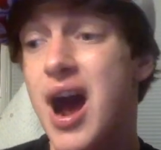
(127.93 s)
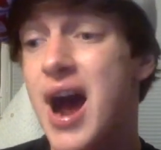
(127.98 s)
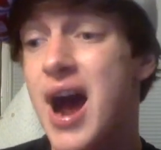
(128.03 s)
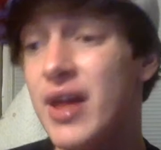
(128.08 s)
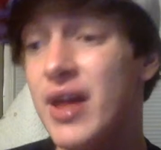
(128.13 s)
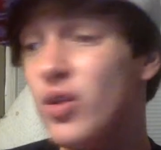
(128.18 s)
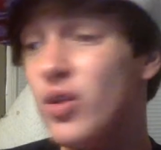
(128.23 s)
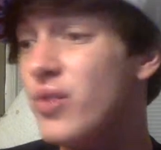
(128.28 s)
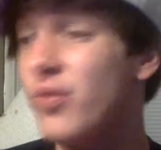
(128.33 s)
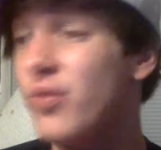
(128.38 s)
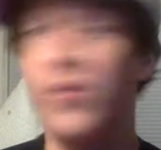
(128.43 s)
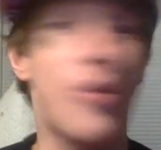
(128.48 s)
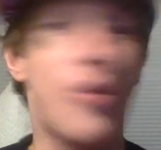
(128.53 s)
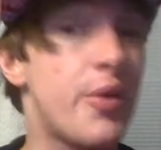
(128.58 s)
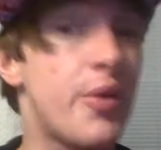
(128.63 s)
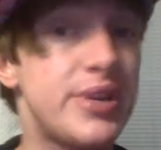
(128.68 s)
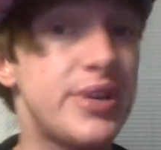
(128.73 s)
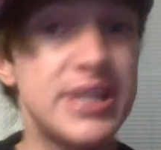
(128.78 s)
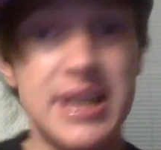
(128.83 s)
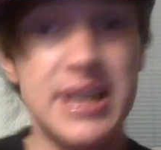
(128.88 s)
I look
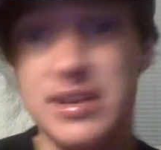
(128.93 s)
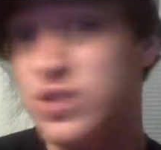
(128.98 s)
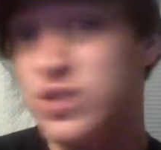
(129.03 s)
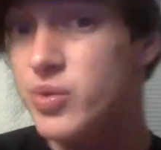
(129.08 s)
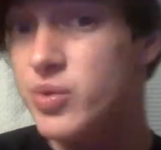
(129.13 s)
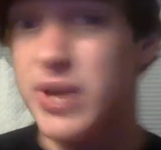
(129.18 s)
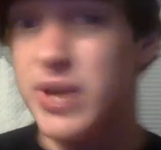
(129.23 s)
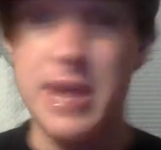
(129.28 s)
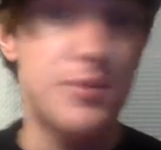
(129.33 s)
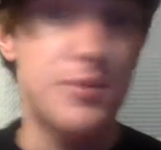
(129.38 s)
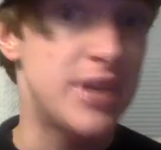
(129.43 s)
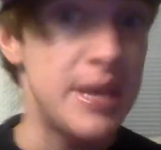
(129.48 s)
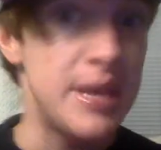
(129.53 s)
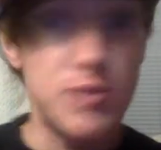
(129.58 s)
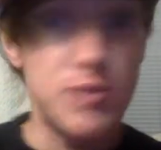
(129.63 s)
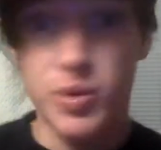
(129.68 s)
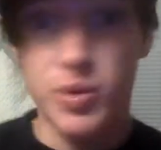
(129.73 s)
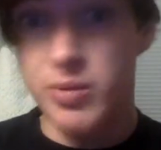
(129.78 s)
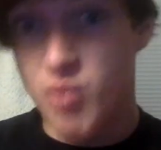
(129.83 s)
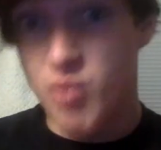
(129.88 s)
forward to keep
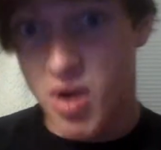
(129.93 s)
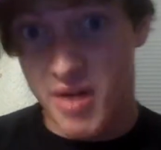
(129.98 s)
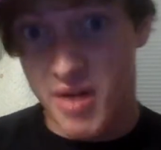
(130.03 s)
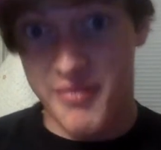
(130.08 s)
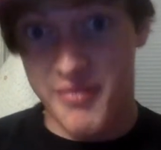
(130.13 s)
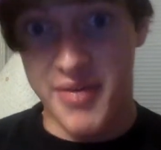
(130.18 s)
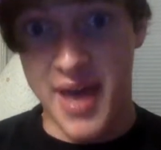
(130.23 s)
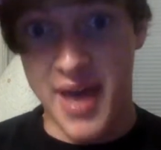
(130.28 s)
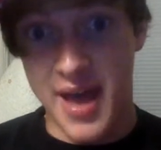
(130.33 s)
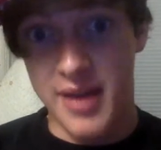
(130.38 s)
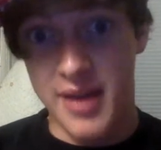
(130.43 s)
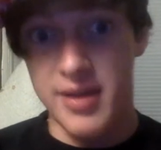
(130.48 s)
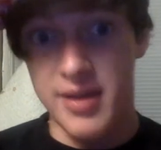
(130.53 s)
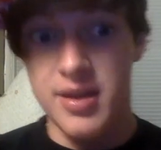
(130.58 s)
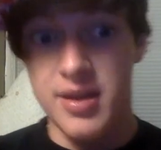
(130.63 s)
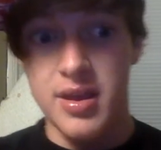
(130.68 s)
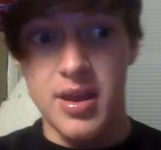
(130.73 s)
doing more of that.